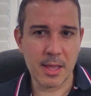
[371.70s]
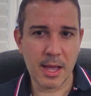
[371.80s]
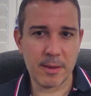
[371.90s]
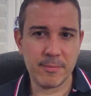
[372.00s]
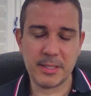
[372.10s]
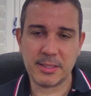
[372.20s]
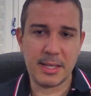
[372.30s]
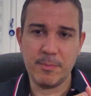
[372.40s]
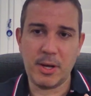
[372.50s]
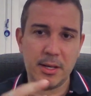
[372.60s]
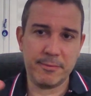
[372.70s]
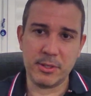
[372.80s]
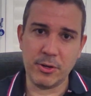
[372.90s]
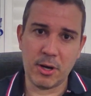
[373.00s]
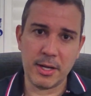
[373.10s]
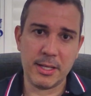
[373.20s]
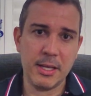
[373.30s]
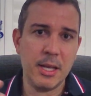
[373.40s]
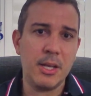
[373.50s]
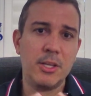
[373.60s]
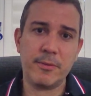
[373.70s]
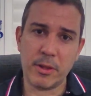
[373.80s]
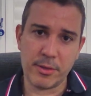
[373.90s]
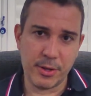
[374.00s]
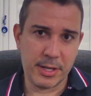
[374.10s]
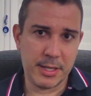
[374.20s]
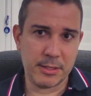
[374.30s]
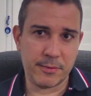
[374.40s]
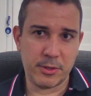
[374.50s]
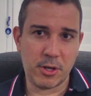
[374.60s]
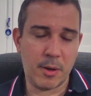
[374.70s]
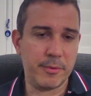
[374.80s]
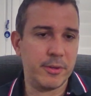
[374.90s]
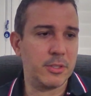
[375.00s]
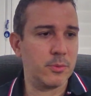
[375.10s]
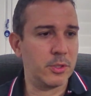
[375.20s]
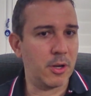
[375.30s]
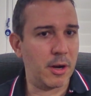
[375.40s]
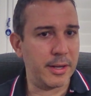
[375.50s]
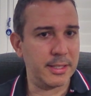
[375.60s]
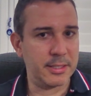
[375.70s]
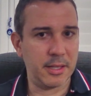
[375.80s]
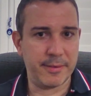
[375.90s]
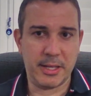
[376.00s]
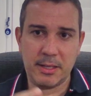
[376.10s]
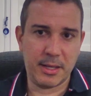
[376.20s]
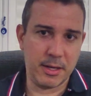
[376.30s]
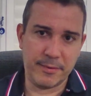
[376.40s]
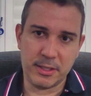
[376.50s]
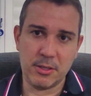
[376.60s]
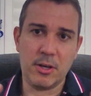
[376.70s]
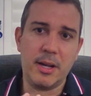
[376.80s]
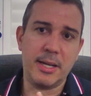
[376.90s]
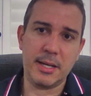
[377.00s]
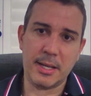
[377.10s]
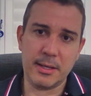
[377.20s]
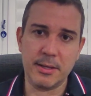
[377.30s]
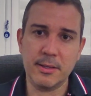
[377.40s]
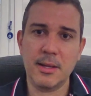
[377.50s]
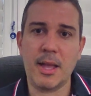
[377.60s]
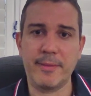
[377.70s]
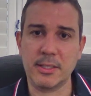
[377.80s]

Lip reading: let's say you might live to 90, you've got 30 years of retirement versus retiring at 70 and living to 90 and having,